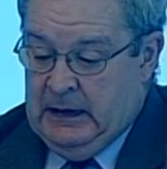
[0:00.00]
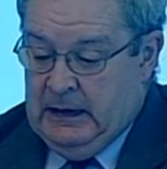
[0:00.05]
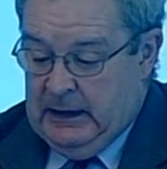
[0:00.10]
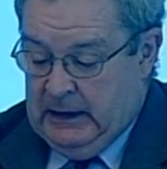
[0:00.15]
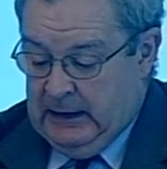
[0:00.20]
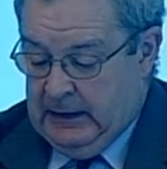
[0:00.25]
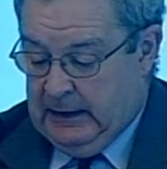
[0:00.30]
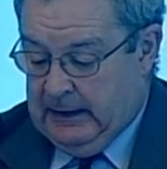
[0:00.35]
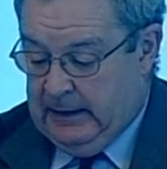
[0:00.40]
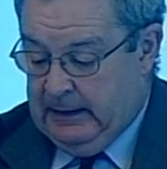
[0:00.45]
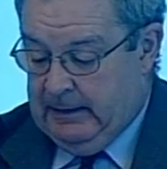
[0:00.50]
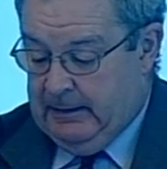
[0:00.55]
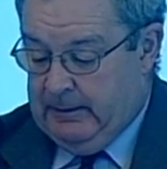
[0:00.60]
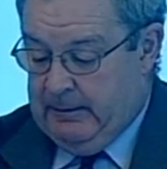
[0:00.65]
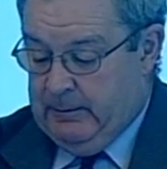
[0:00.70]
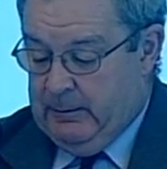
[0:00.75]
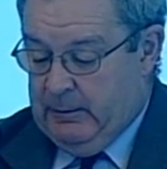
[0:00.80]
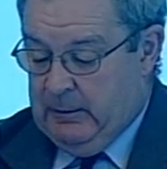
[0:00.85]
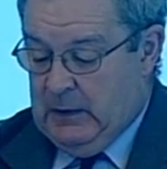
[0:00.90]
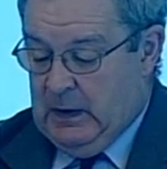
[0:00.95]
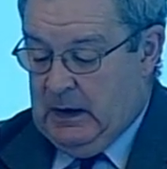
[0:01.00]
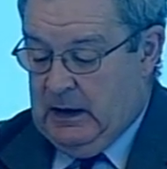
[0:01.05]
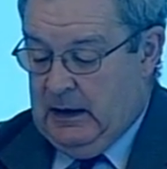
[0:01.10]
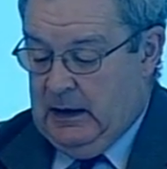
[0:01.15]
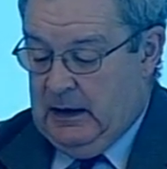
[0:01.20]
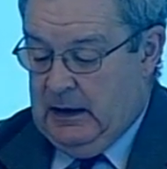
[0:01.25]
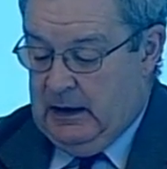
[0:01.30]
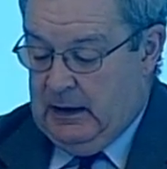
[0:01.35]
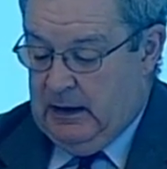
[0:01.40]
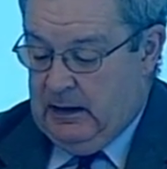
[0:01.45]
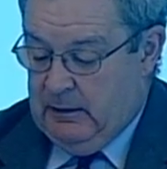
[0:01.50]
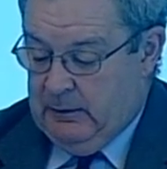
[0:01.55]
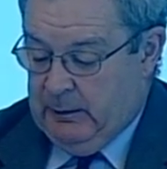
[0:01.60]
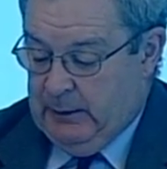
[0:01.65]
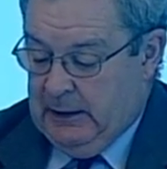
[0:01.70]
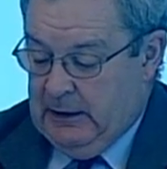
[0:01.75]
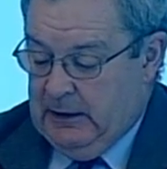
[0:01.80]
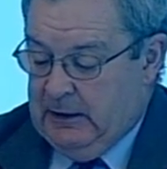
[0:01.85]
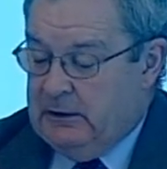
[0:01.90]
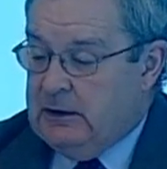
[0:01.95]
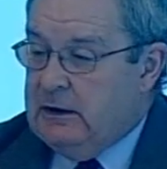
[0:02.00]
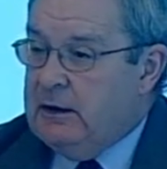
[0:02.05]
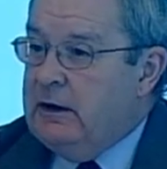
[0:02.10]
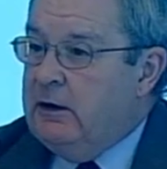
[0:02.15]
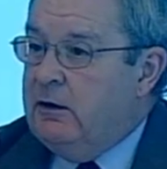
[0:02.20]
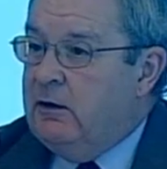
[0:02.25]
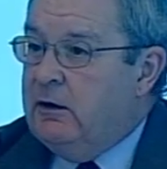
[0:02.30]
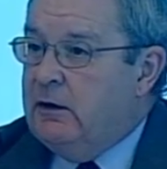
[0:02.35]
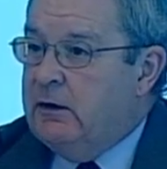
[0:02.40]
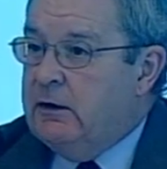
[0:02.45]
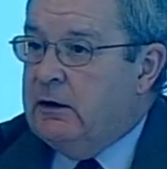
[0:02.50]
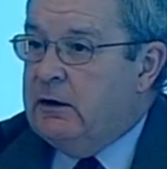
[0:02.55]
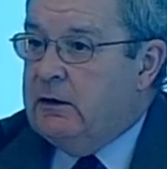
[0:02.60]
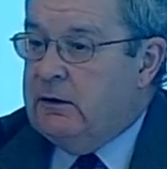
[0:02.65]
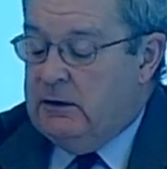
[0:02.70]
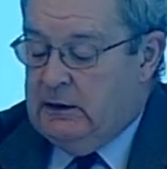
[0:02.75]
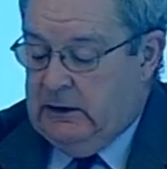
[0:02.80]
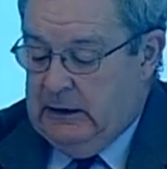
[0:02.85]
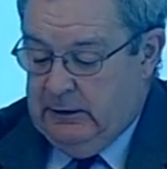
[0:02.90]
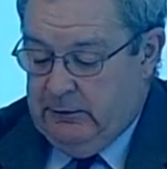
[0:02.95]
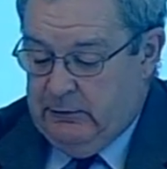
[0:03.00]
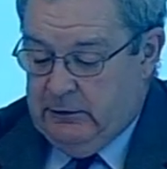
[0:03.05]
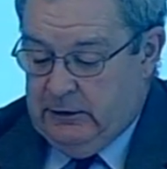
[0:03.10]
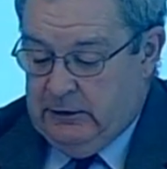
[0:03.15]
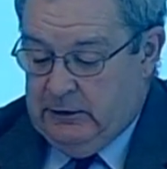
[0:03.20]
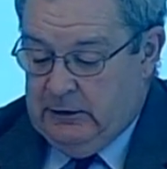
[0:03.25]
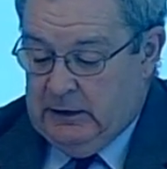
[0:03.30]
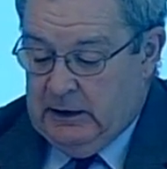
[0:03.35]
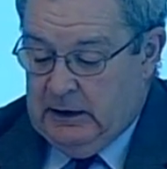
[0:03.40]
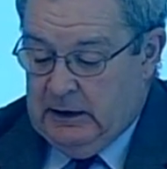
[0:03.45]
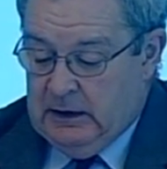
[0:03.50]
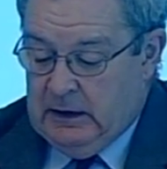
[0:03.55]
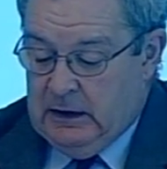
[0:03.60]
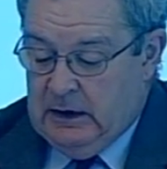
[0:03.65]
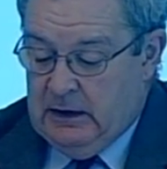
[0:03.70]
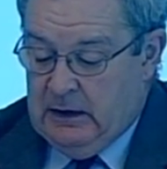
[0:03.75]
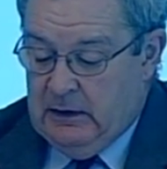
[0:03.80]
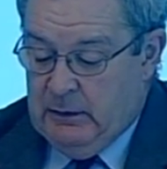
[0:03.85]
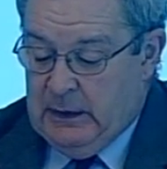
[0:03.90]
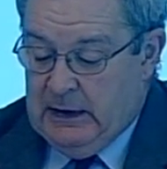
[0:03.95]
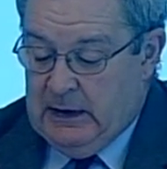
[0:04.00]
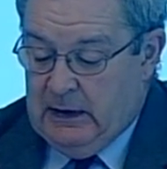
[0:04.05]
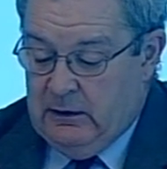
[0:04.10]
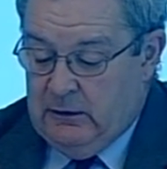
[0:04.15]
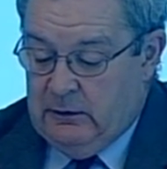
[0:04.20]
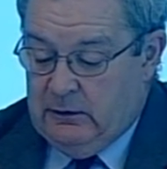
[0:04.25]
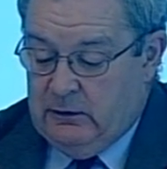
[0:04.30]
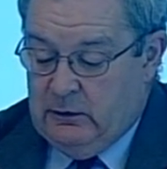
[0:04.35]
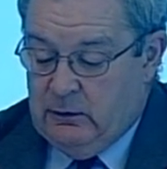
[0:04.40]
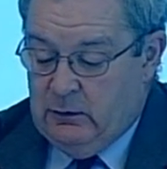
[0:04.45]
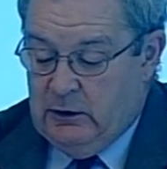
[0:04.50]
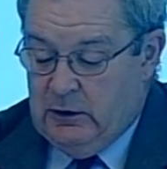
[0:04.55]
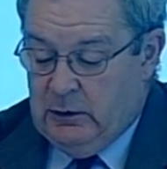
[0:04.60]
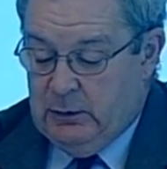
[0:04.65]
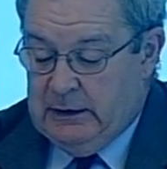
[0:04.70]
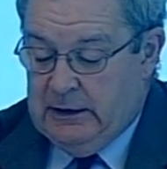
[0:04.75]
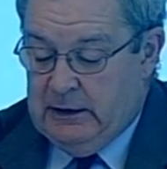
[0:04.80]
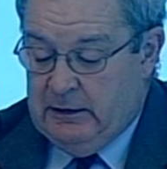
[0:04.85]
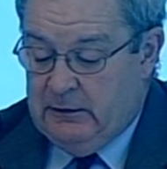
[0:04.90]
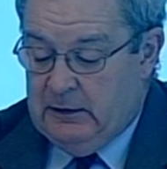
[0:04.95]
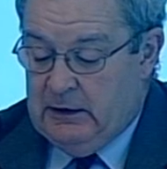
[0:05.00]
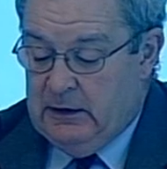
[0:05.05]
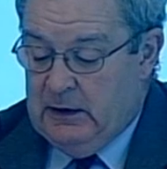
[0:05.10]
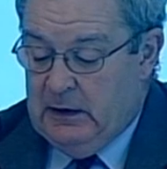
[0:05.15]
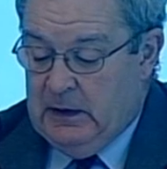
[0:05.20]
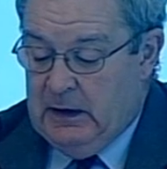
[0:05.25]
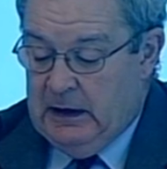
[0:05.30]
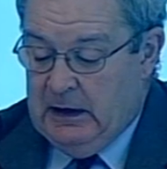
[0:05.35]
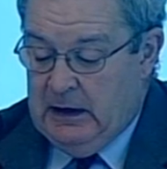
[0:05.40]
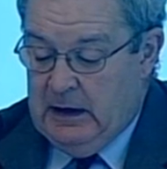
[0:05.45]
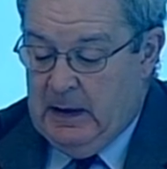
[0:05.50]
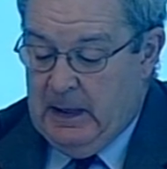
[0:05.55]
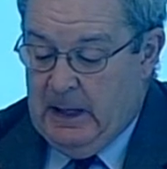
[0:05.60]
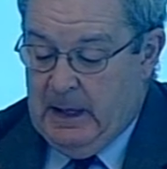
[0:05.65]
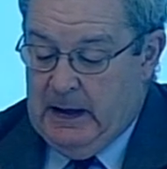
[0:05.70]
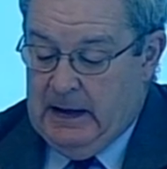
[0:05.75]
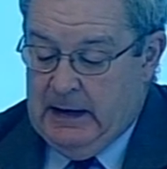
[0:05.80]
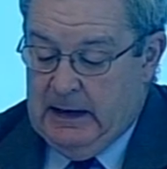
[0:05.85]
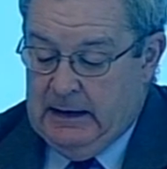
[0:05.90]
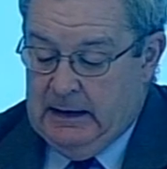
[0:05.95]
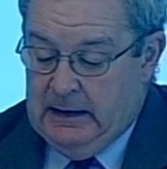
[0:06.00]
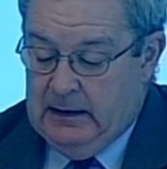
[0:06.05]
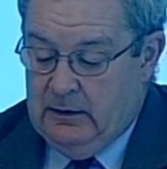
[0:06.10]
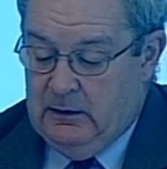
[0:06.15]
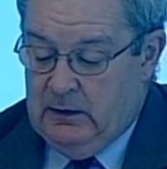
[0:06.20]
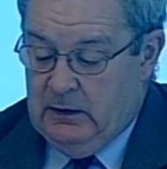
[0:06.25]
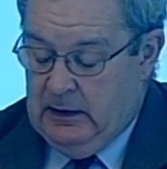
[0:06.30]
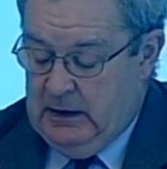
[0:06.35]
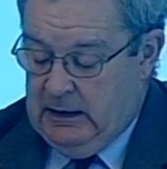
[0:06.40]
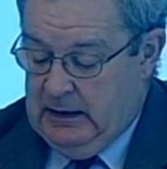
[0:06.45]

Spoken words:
partly on the literature about workplace learning and